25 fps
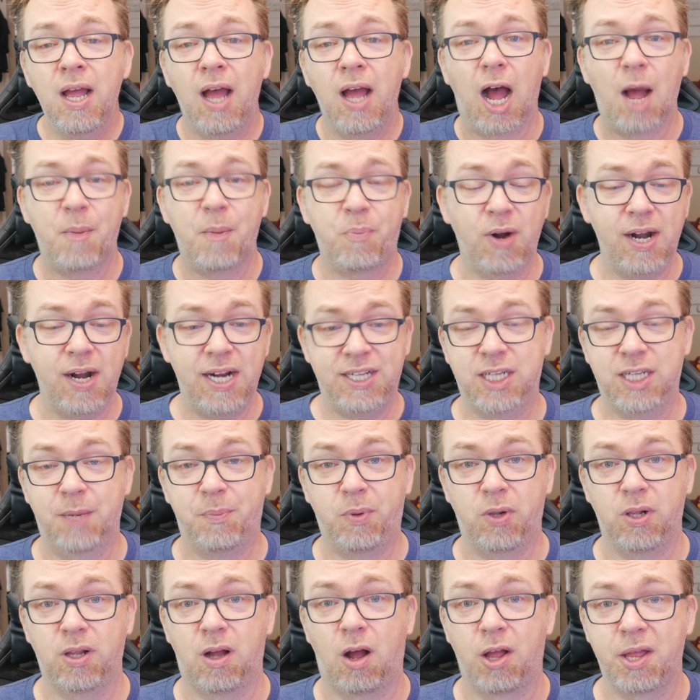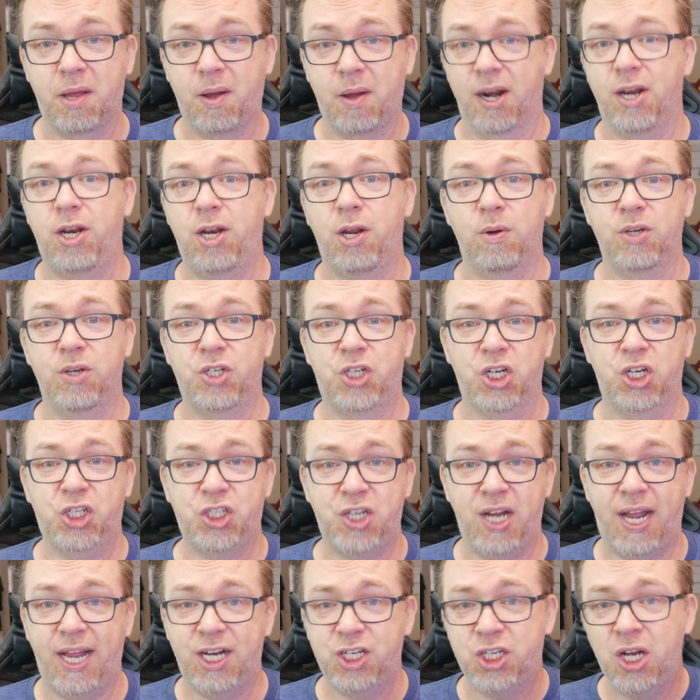Uh, pretty simple. All you got to do is just
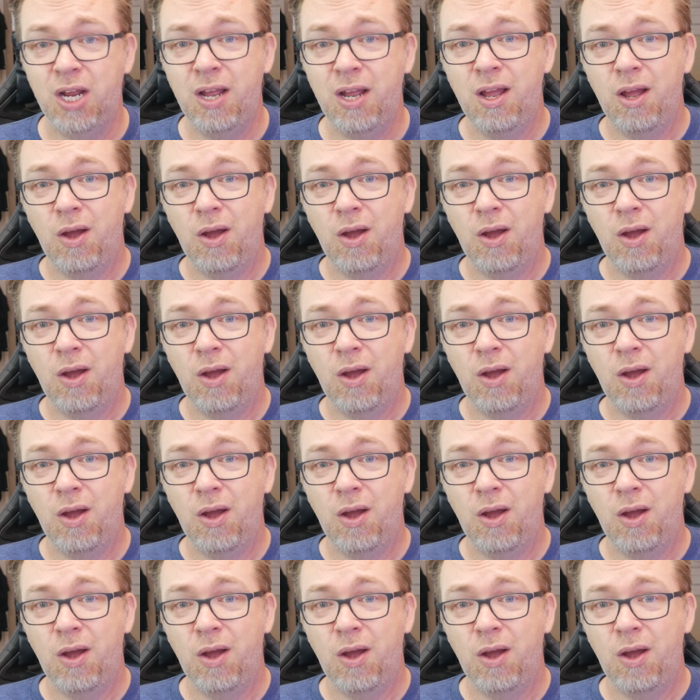change